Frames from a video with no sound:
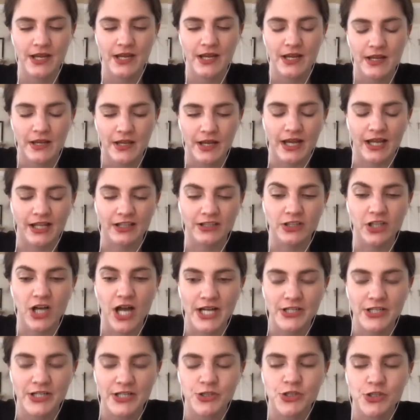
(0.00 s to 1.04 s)
uh,
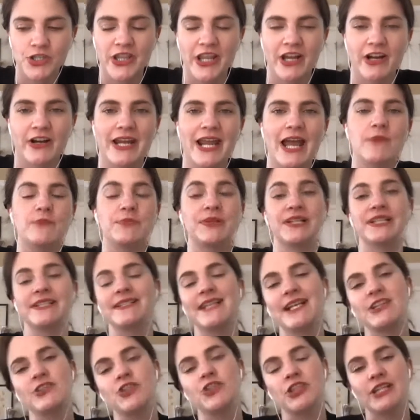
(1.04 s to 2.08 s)
launched there yet, but
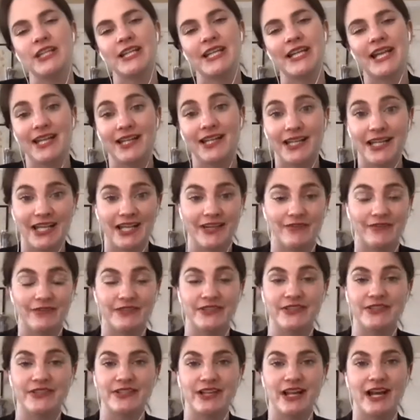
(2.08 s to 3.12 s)
essentially it
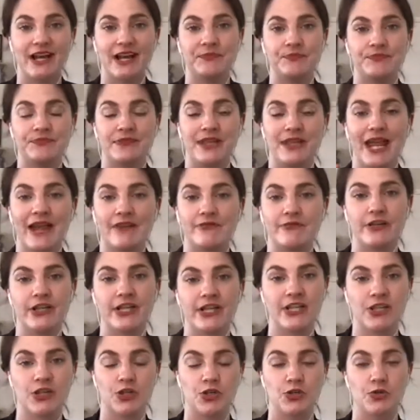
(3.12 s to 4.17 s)
gives um, every
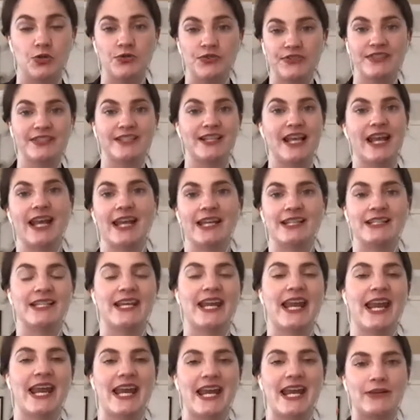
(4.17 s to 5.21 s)
news site
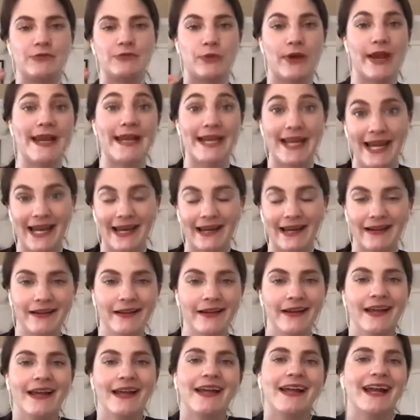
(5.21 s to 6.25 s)
a rating,
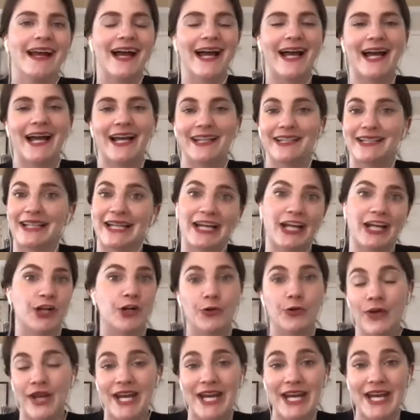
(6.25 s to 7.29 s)
uh, like a
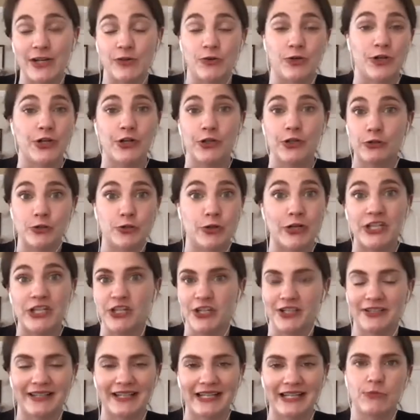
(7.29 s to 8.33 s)
grade or a
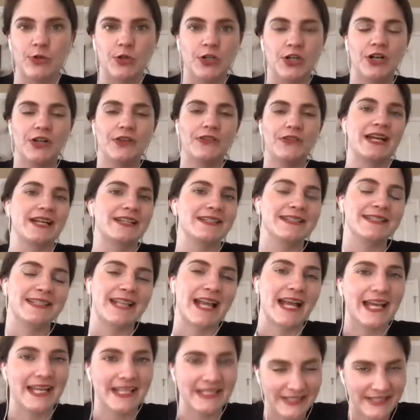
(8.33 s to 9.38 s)
nutrition label that
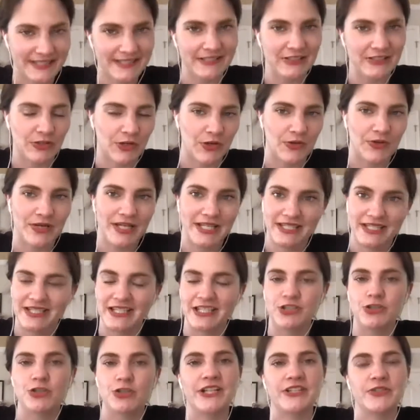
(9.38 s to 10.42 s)
says, you know, is
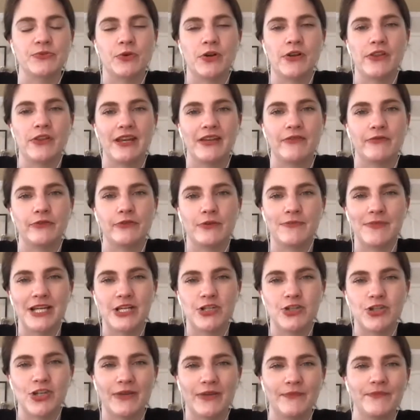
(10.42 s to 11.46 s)
this trustworthy
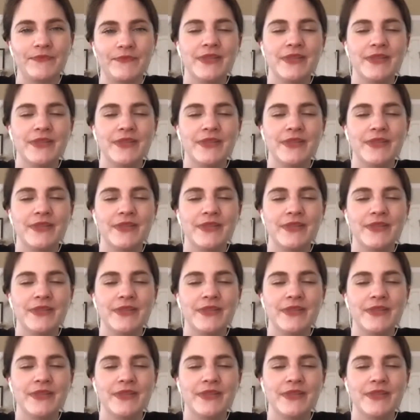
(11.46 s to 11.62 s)
information?